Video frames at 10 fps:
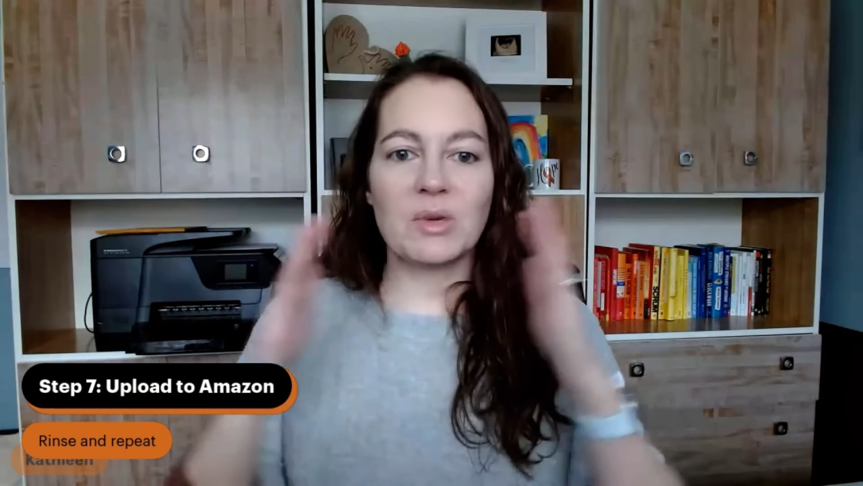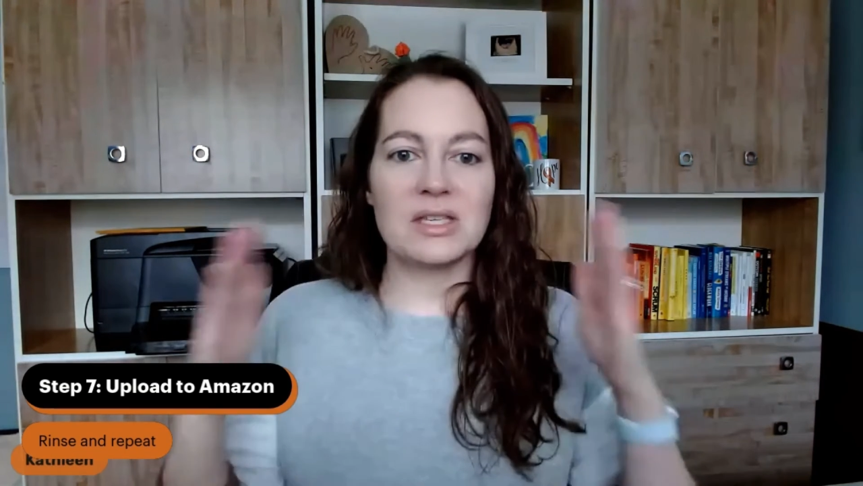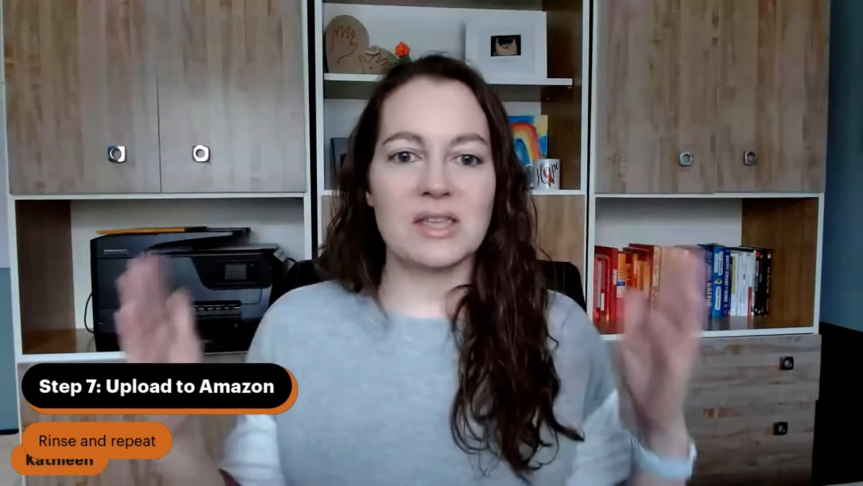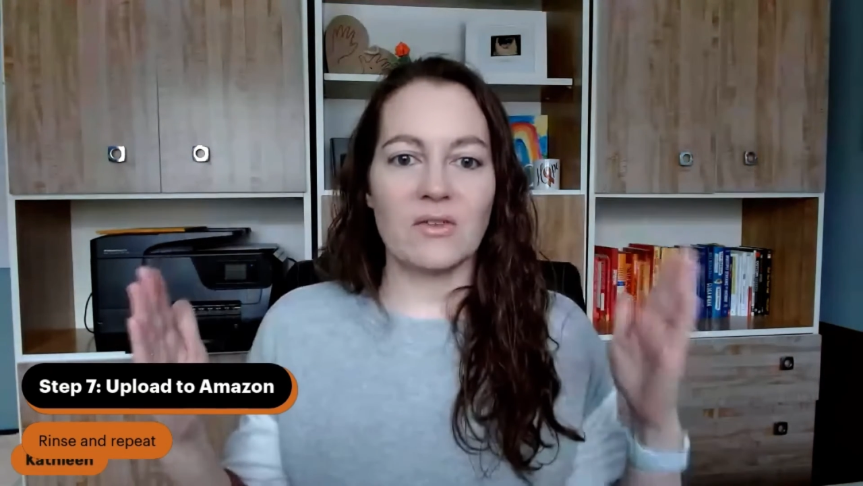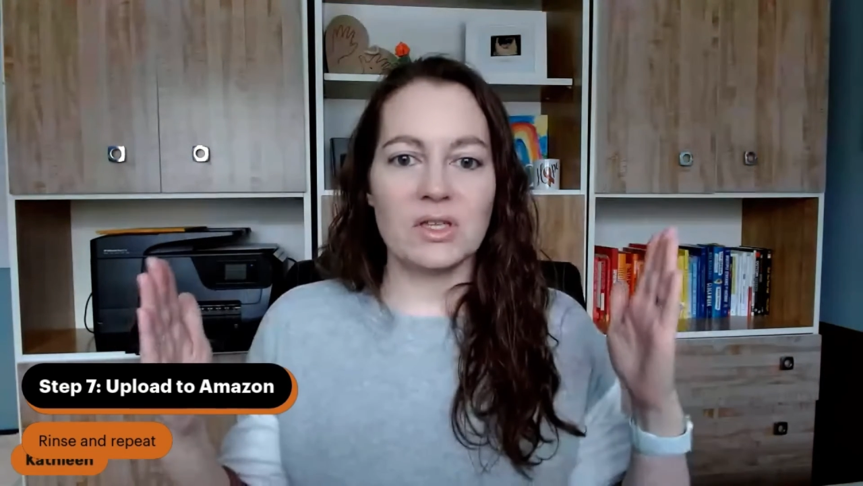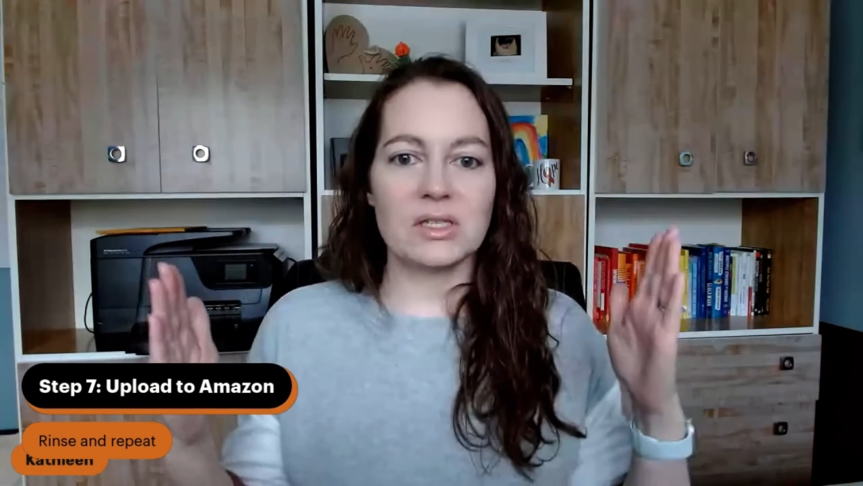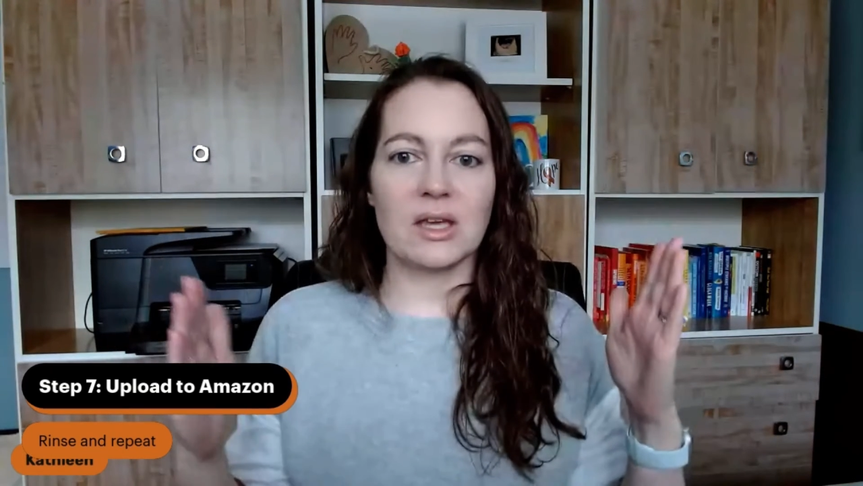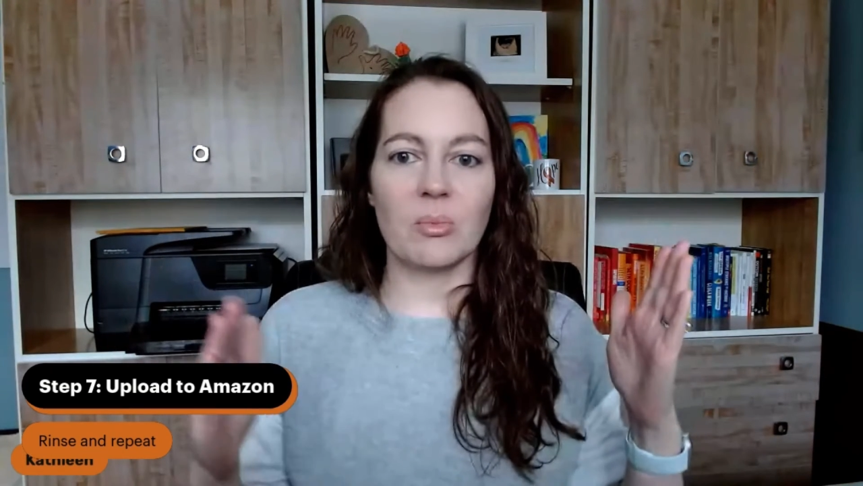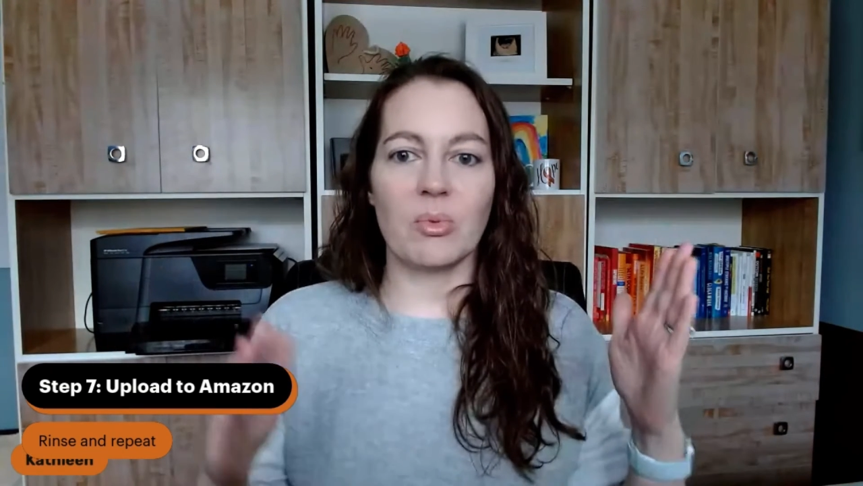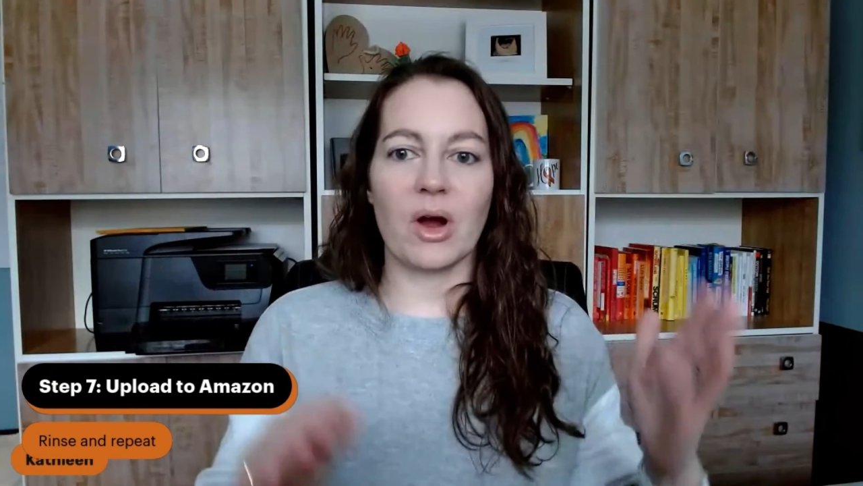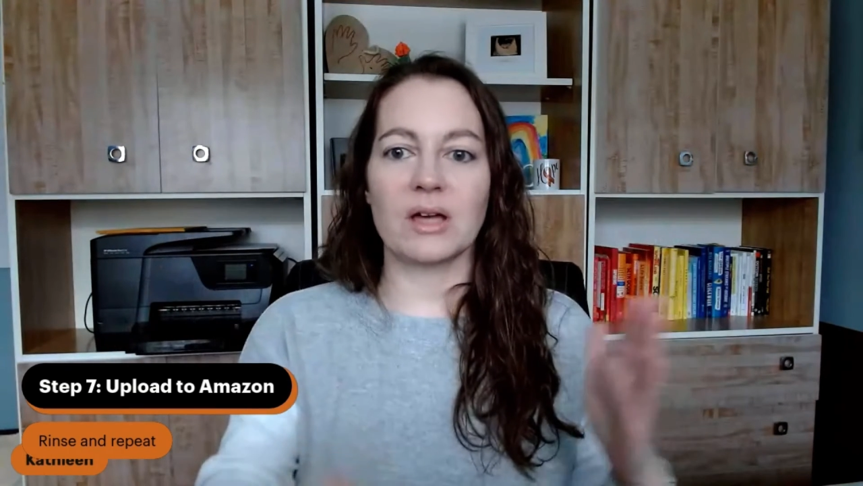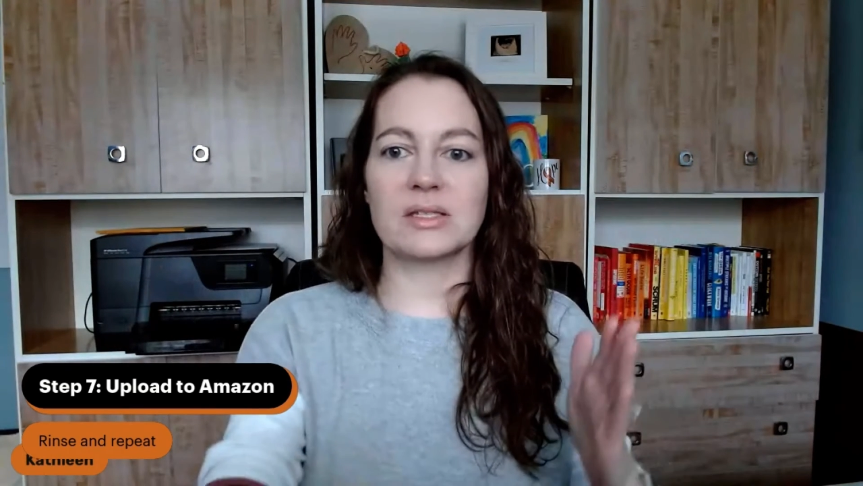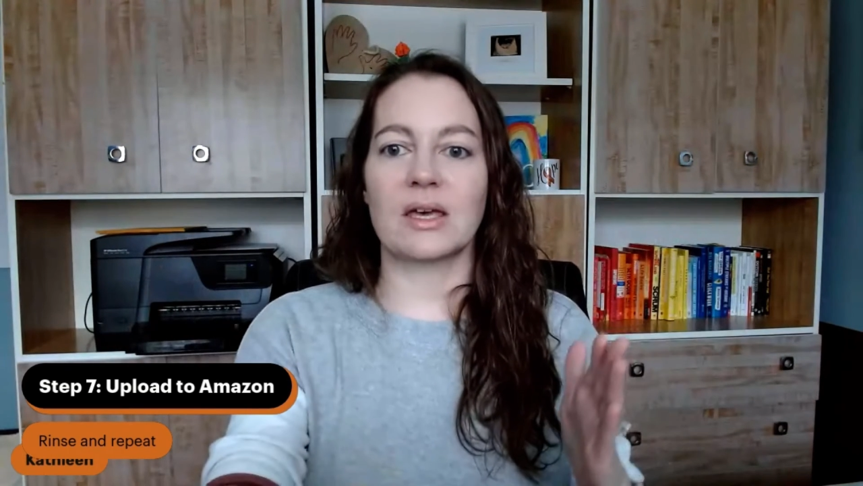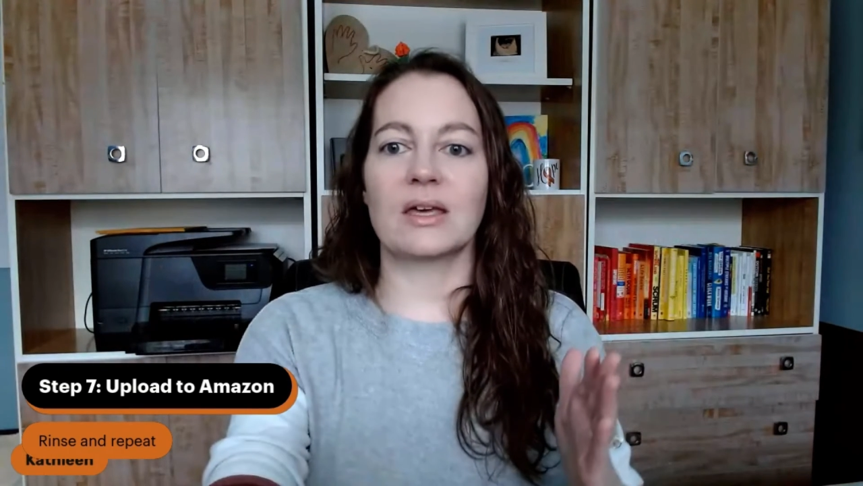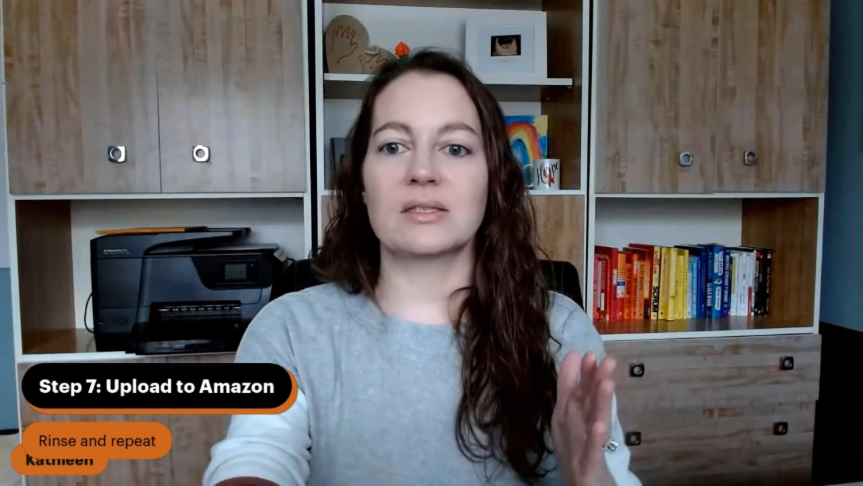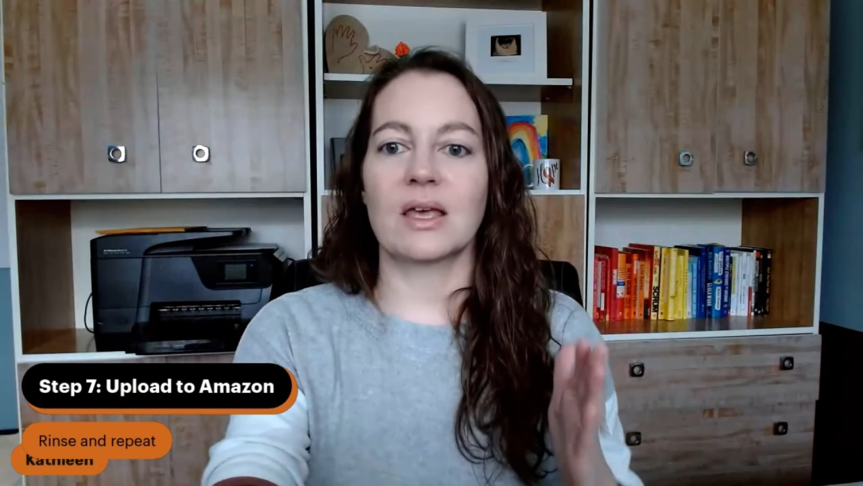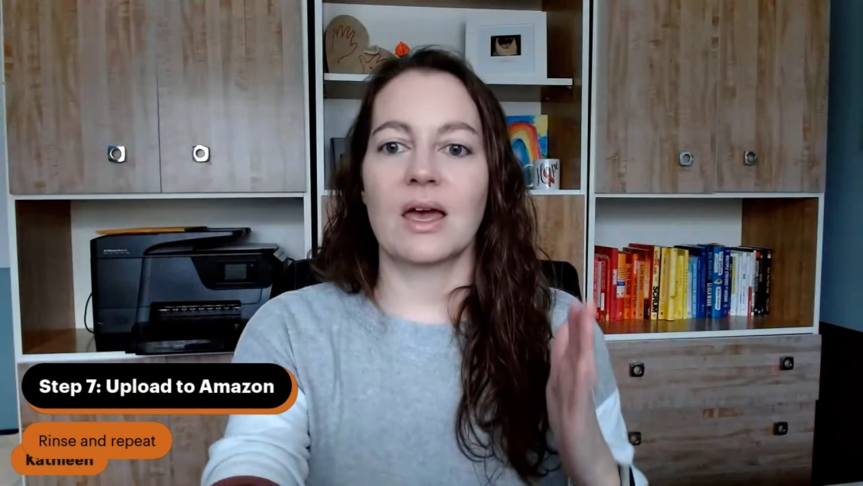7-step process.